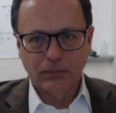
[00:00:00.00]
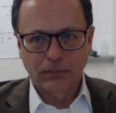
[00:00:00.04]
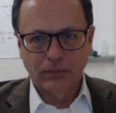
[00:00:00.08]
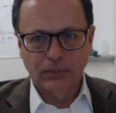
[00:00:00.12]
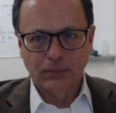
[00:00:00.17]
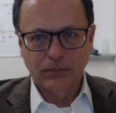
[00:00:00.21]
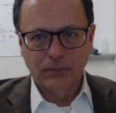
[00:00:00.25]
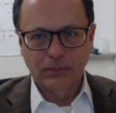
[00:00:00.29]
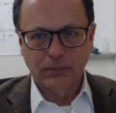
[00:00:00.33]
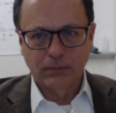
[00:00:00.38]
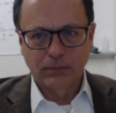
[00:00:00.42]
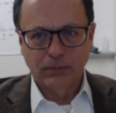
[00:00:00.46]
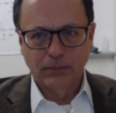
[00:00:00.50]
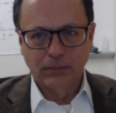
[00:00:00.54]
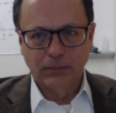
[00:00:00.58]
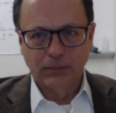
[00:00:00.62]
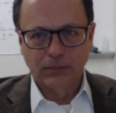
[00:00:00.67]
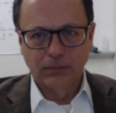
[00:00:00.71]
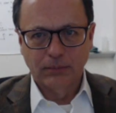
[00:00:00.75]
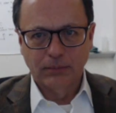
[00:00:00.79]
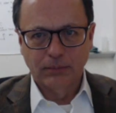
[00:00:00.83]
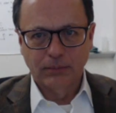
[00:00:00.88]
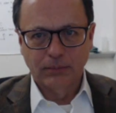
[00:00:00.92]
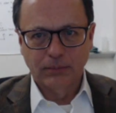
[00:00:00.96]

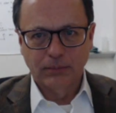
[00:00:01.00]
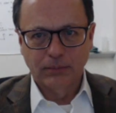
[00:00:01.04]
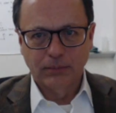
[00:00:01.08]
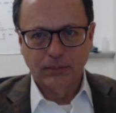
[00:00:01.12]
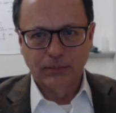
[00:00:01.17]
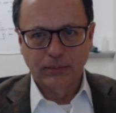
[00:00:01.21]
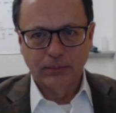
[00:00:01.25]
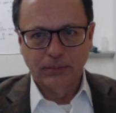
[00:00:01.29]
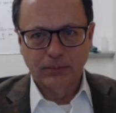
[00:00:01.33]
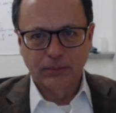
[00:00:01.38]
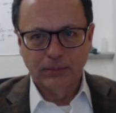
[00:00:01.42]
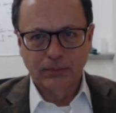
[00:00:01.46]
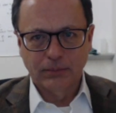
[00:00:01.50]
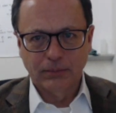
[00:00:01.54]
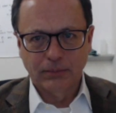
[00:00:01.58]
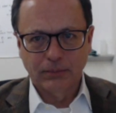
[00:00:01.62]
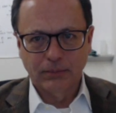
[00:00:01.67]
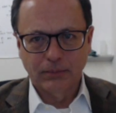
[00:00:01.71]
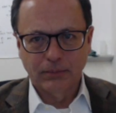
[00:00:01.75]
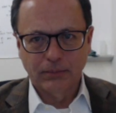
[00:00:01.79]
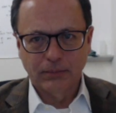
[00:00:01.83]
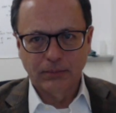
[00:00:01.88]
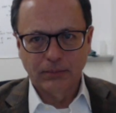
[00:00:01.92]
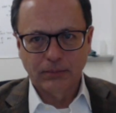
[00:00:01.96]

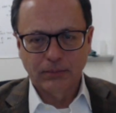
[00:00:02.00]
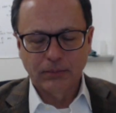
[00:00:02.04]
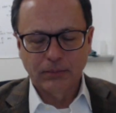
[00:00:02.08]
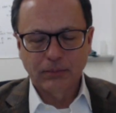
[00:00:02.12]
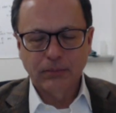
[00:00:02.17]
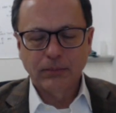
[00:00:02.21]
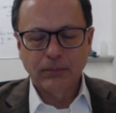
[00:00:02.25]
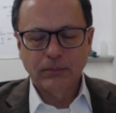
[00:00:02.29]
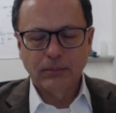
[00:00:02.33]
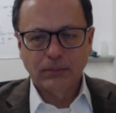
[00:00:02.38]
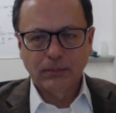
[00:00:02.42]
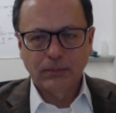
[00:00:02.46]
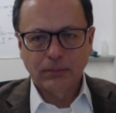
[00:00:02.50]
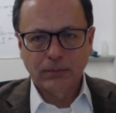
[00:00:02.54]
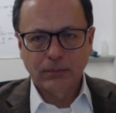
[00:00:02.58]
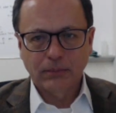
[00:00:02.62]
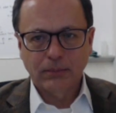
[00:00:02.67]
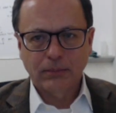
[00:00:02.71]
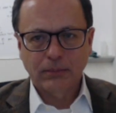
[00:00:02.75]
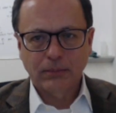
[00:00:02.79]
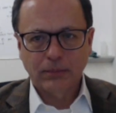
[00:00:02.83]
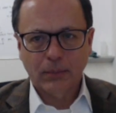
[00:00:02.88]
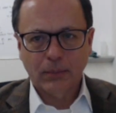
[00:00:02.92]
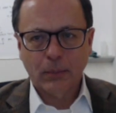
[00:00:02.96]

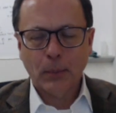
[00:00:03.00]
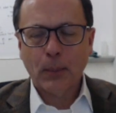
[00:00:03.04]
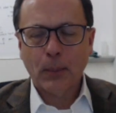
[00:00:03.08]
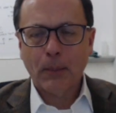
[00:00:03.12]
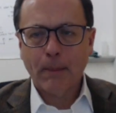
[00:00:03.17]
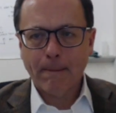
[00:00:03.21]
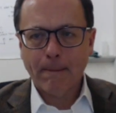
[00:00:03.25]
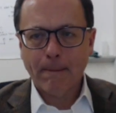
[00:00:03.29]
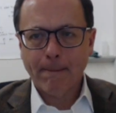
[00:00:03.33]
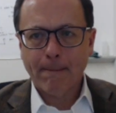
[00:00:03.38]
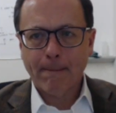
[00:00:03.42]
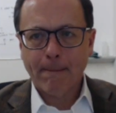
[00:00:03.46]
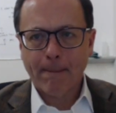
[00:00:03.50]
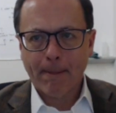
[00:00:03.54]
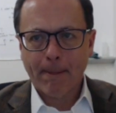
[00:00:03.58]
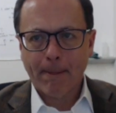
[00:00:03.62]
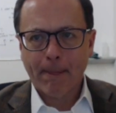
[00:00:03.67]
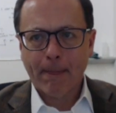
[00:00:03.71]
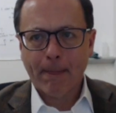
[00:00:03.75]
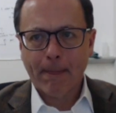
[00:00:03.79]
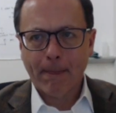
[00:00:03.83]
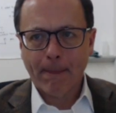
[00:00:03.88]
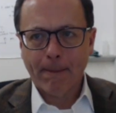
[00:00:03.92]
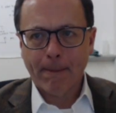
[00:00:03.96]

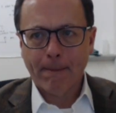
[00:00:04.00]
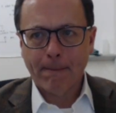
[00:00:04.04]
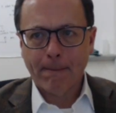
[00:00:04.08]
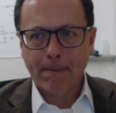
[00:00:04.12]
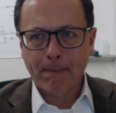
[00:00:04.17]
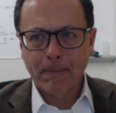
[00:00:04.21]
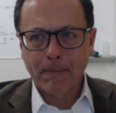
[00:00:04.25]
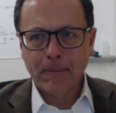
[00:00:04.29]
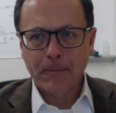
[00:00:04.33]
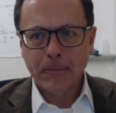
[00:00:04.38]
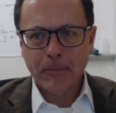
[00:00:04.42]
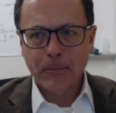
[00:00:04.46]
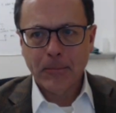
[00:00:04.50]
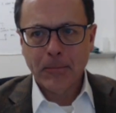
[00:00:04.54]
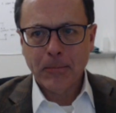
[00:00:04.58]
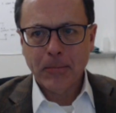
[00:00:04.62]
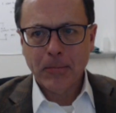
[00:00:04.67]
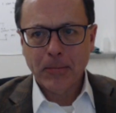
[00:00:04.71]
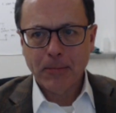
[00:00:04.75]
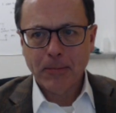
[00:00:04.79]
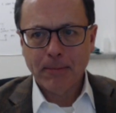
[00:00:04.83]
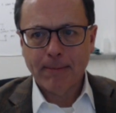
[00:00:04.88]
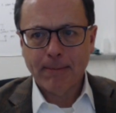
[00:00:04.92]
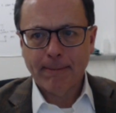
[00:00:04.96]

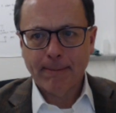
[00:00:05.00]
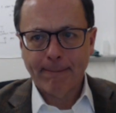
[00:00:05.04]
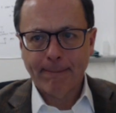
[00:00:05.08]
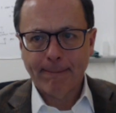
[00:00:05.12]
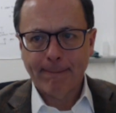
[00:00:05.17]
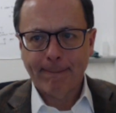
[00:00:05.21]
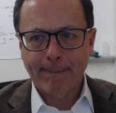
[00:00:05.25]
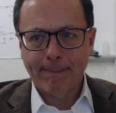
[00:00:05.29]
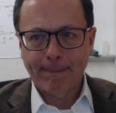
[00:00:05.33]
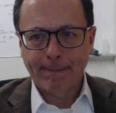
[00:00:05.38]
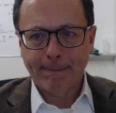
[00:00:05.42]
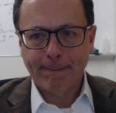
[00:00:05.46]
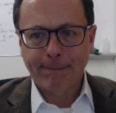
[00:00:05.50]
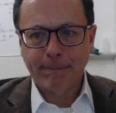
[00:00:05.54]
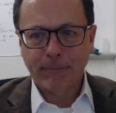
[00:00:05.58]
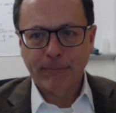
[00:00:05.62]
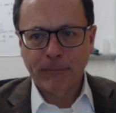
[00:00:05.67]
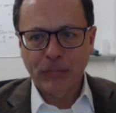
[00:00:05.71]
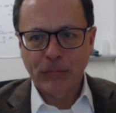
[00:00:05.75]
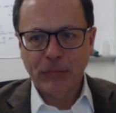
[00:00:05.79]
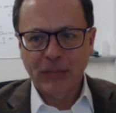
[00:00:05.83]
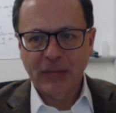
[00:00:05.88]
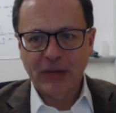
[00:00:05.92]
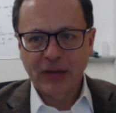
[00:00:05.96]

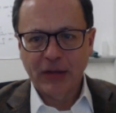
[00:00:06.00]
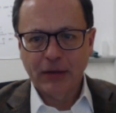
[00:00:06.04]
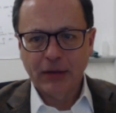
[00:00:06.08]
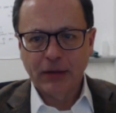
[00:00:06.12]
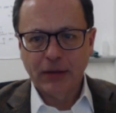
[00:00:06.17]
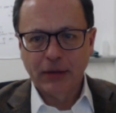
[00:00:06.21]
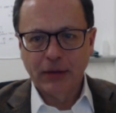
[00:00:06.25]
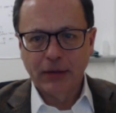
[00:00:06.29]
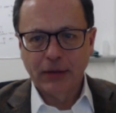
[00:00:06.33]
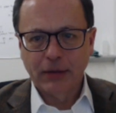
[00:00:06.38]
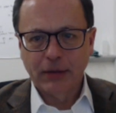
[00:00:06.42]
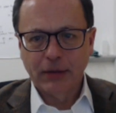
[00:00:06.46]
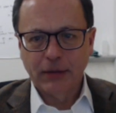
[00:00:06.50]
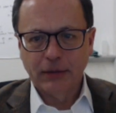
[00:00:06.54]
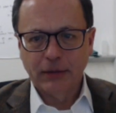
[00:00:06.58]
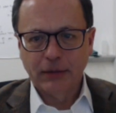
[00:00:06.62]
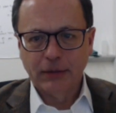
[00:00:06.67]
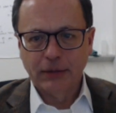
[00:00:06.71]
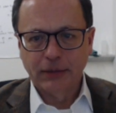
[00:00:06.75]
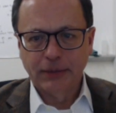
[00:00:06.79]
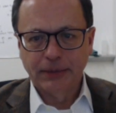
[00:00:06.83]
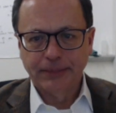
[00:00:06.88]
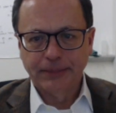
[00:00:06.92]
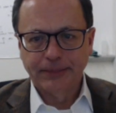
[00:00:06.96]

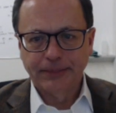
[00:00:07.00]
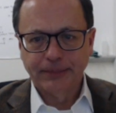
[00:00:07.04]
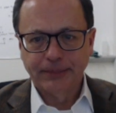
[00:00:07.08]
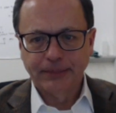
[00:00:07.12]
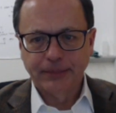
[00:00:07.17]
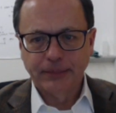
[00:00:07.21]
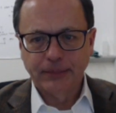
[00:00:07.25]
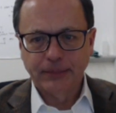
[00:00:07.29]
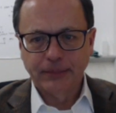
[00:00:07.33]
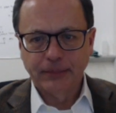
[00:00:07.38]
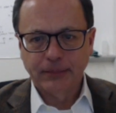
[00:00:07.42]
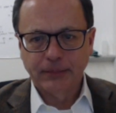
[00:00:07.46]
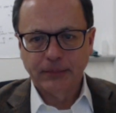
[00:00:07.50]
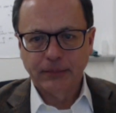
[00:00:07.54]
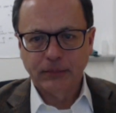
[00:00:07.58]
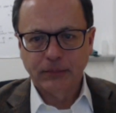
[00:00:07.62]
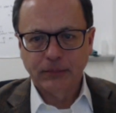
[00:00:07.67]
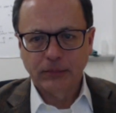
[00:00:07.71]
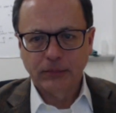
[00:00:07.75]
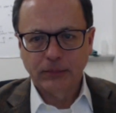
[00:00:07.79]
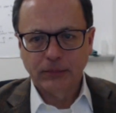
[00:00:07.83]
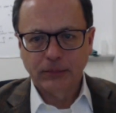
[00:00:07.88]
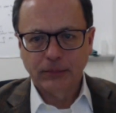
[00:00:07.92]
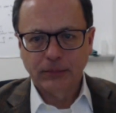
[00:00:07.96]
This person isn't speaking.